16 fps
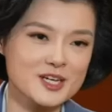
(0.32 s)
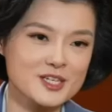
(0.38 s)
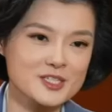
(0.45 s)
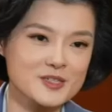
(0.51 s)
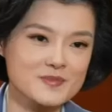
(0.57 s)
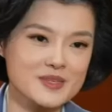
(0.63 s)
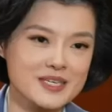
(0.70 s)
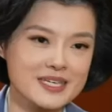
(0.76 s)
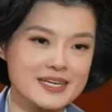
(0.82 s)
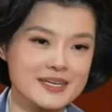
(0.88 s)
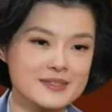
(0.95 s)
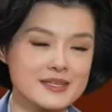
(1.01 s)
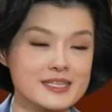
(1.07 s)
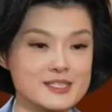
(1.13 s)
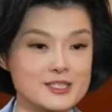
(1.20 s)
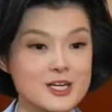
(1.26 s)
Aingimea,
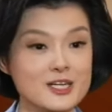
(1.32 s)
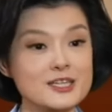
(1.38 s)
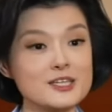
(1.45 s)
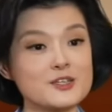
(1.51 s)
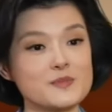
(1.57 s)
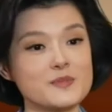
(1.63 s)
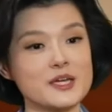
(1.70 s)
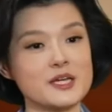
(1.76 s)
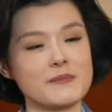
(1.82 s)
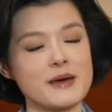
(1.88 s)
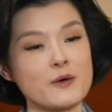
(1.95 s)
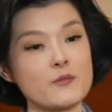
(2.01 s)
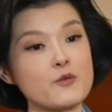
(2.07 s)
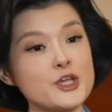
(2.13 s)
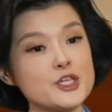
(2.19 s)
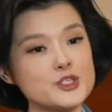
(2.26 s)
let's talk a little bit about
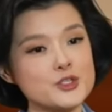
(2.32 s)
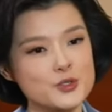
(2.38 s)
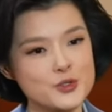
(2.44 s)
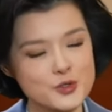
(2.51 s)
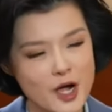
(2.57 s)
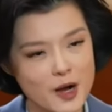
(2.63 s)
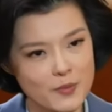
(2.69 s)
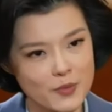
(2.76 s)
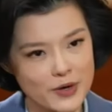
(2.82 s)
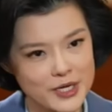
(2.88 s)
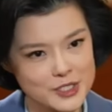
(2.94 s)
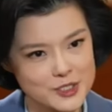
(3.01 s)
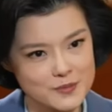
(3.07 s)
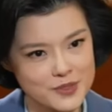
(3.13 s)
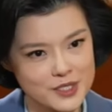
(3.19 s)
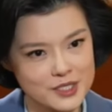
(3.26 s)
regional
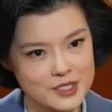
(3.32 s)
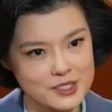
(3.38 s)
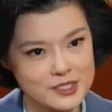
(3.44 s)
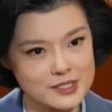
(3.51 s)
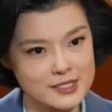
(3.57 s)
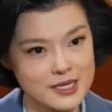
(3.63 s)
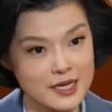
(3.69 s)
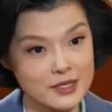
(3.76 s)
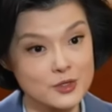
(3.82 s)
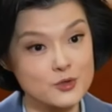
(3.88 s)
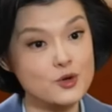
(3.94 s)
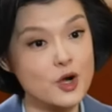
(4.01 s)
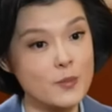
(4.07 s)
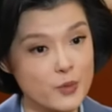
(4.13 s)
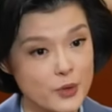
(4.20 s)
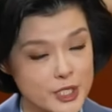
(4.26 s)
cooperation because uh, the
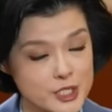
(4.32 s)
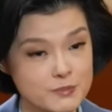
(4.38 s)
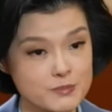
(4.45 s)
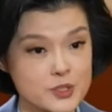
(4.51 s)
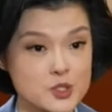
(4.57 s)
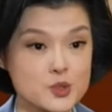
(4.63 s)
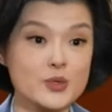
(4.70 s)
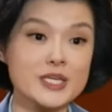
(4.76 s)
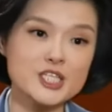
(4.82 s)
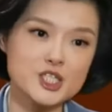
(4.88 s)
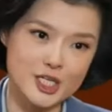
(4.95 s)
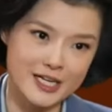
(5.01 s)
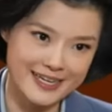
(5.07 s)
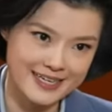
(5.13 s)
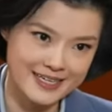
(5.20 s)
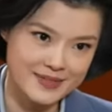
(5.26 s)
cooperation between
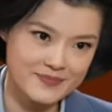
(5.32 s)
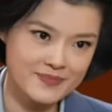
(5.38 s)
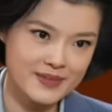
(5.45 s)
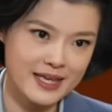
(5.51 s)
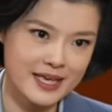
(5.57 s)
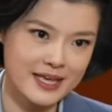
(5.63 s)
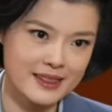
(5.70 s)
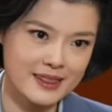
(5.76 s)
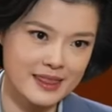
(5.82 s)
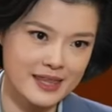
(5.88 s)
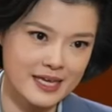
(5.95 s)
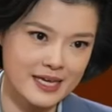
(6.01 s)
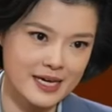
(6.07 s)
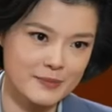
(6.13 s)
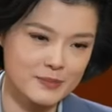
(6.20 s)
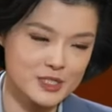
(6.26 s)
China and the
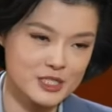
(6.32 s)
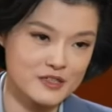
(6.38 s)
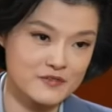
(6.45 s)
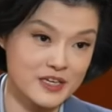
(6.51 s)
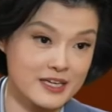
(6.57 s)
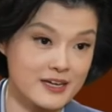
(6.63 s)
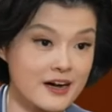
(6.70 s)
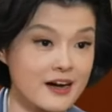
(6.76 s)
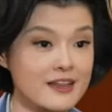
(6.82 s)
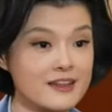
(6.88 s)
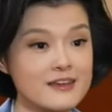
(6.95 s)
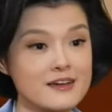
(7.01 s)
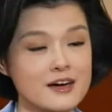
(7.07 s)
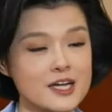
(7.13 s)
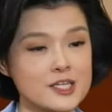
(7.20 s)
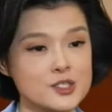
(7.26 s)
uh, Pacific Island
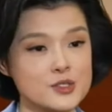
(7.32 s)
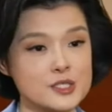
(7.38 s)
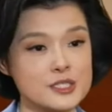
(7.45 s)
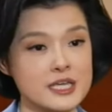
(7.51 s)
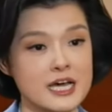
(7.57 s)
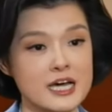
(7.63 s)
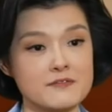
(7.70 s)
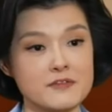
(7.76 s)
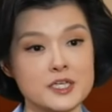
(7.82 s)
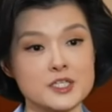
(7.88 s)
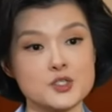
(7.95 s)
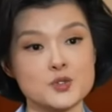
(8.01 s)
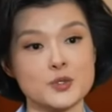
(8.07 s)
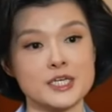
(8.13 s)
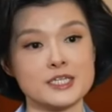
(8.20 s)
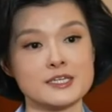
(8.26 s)
countries have
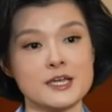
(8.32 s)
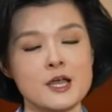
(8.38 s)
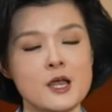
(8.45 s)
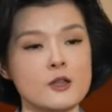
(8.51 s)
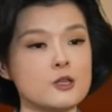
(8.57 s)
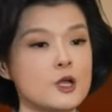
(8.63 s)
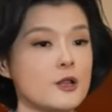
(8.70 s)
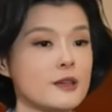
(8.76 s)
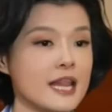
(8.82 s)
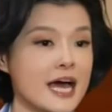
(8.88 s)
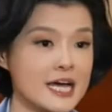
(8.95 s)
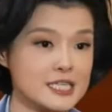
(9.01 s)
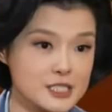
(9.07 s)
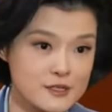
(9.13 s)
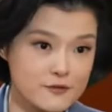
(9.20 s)
enjoyed long-lasting